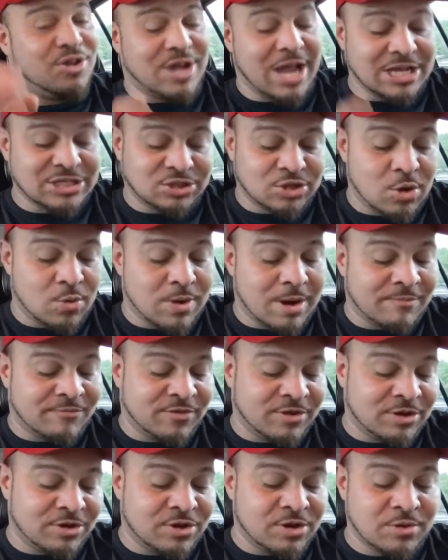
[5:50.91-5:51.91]
you guys know what I'm
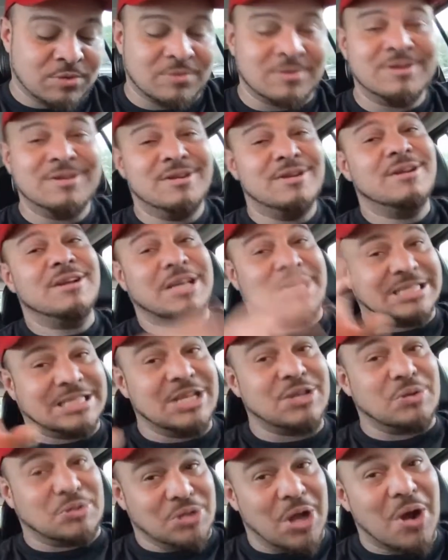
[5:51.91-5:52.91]
going to do.
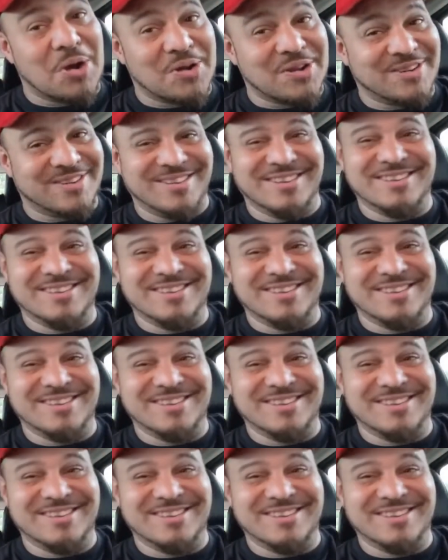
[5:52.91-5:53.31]
Continue talking.